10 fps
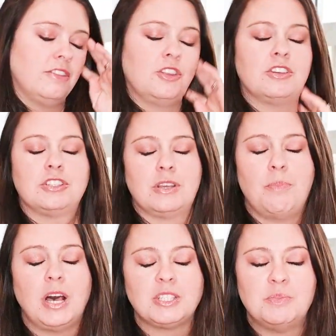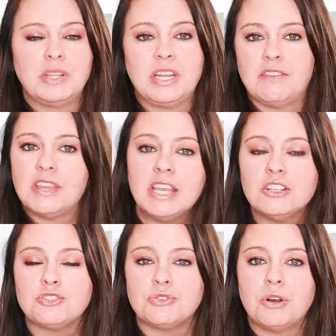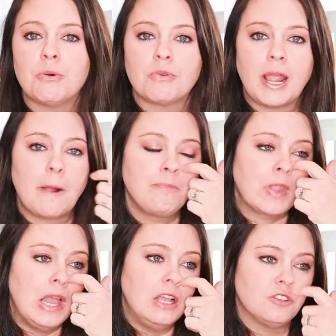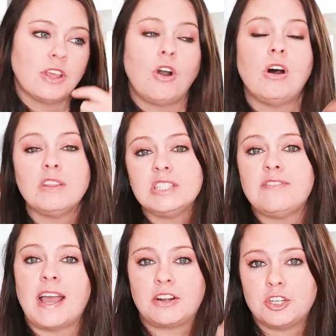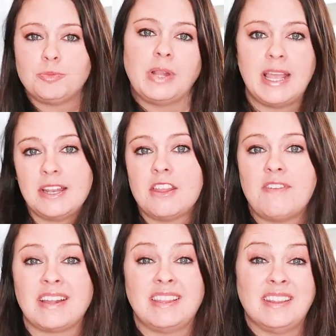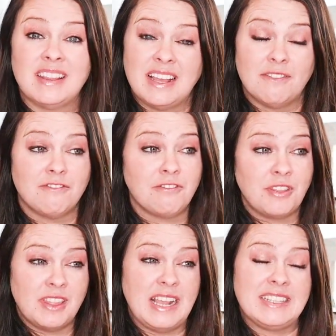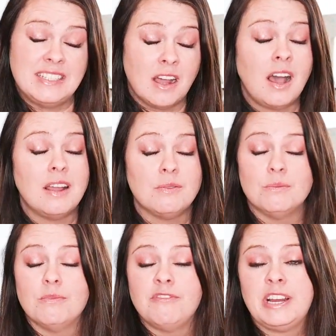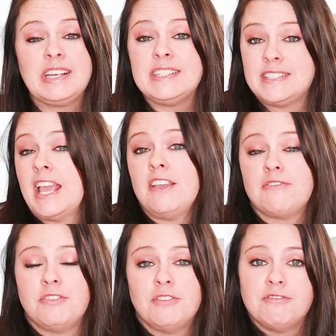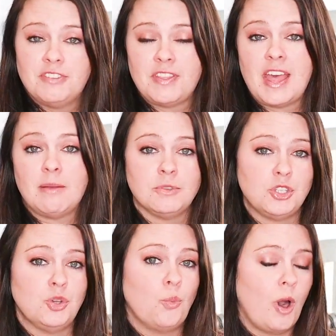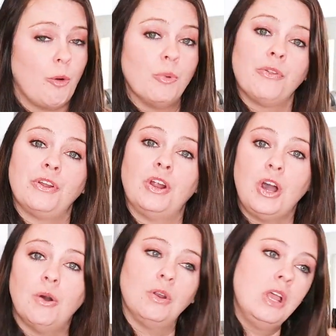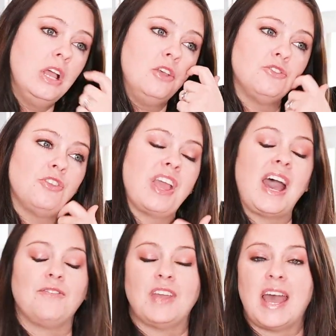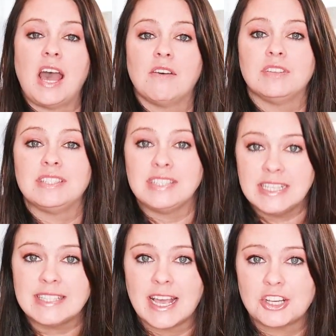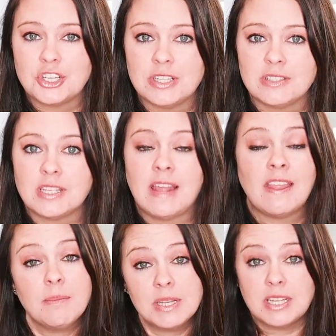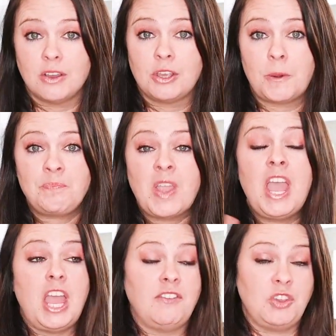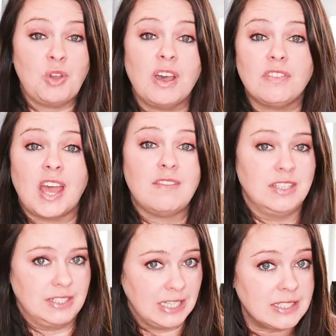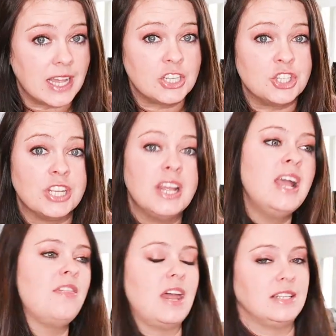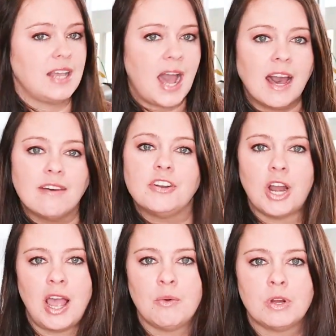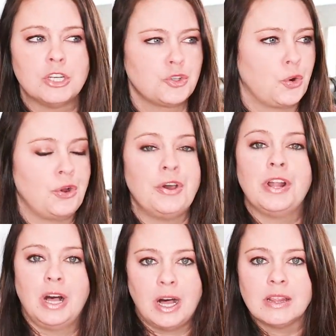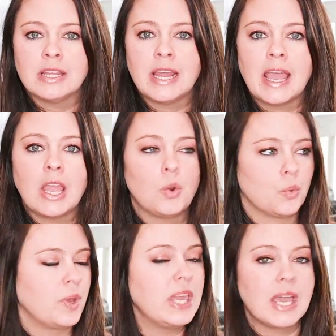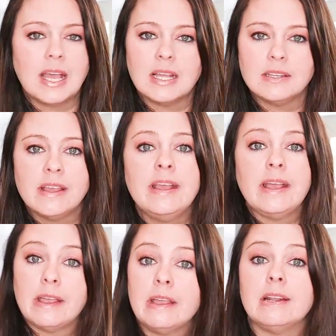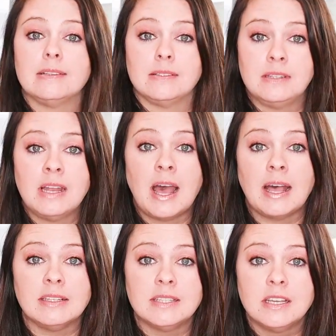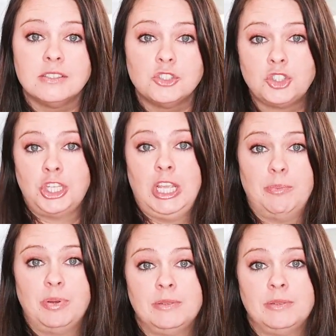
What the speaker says: you know, there's a possibility of heat stroke, right? So like all these factors play into the fact that it's not very safe for them to whelp on their own. So they have to have C-sections. And let me tell you, if you have to have a C-section that is after hours or on a holiday or weekend, it is not cheap.